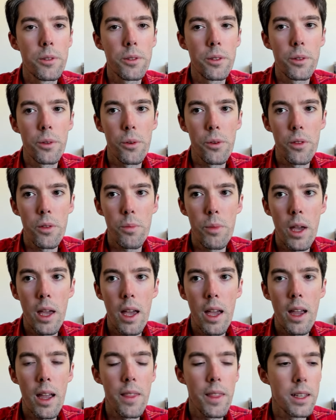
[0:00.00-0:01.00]
of the North
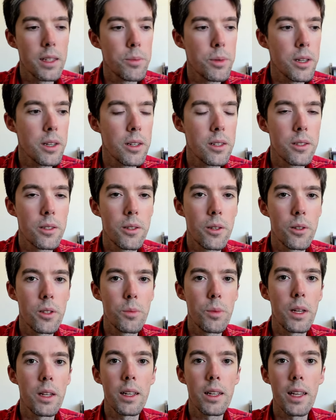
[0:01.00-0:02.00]
Bay. And that's because there's
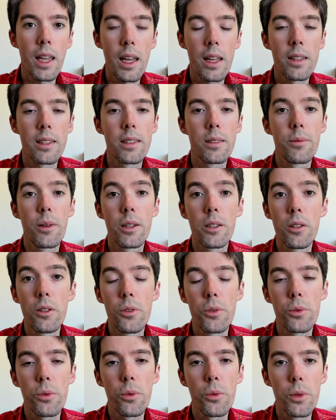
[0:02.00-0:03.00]
been, again, some
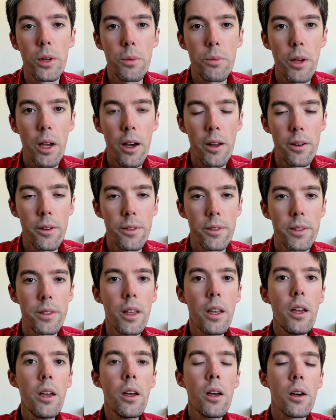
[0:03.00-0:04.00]
unusual wind patterns
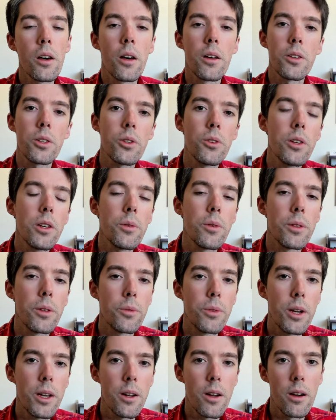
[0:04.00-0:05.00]
I'll show you on the
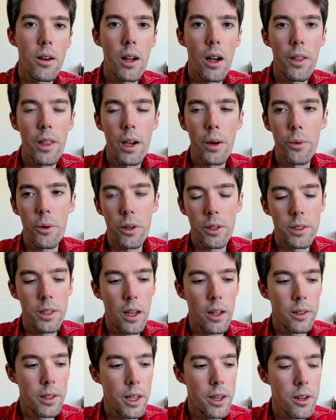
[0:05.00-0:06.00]
radar how that works
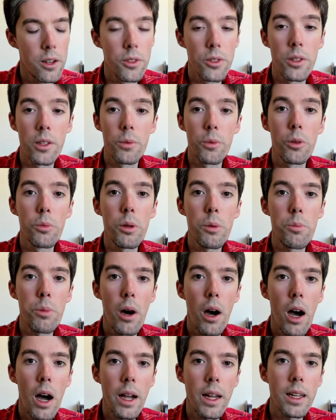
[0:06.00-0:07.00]
out later. So there will be
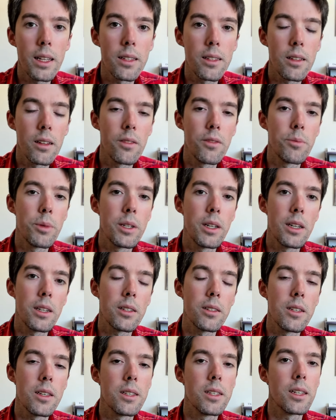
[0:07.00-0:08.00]
pockets of
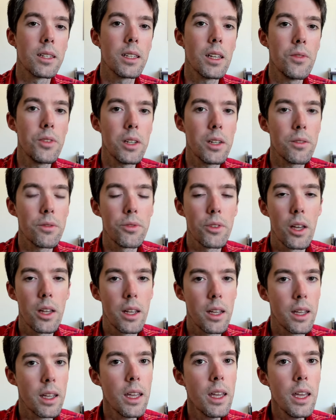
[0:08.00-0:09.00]
potentially significant
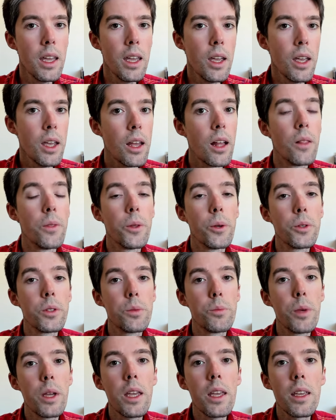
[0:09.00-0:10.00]
flooding, and those
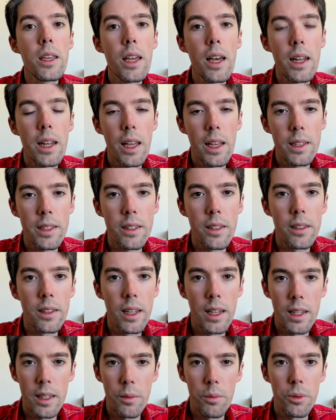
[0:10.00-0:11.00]
may yet
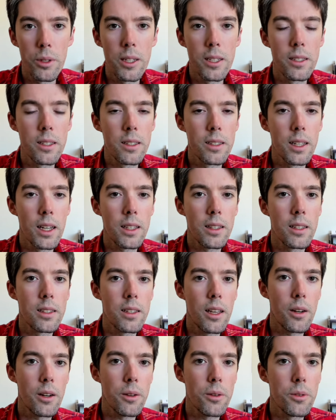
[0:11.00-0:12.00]
escalate in places like the
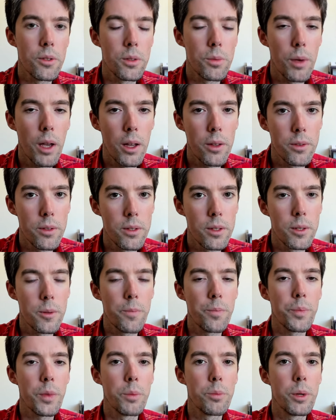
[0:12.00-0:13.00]
Santa Cruz Mountains,
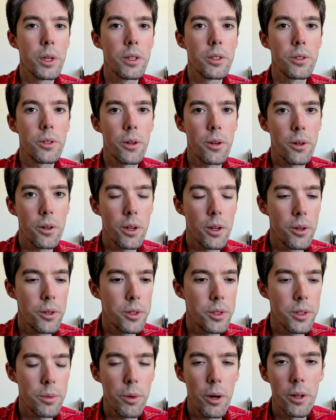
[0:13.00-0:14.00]
the Big Sur
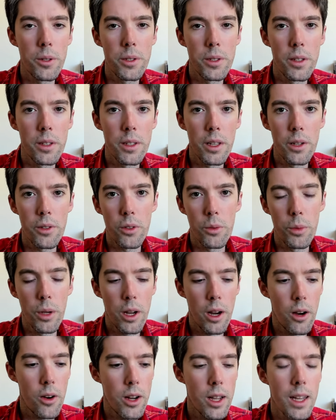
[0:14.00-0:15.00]
coast, parts of the Central Bay
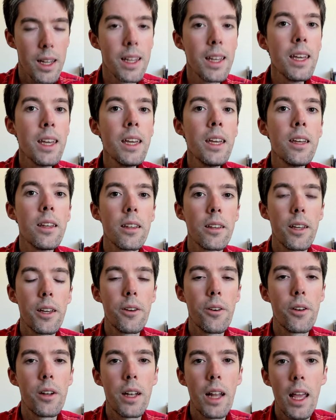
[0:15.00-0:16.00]
Area
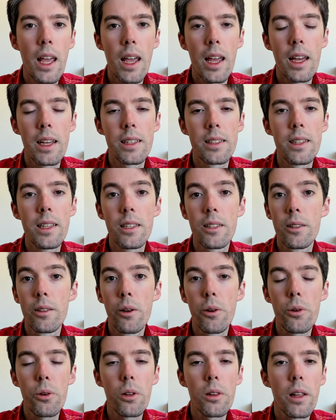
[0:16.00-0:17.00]
later today as these
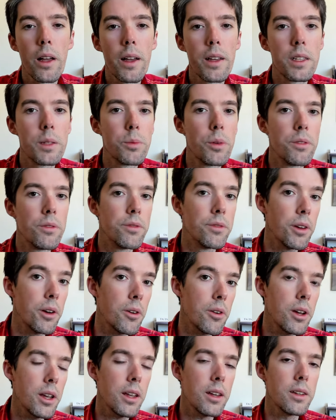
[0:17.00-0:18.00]
localized but
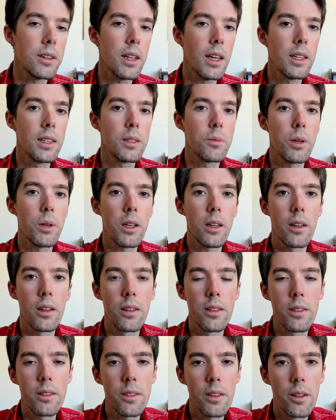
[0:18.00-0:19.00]
very intense
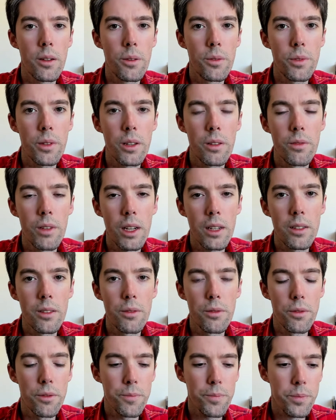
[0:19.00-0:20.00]
bands of convective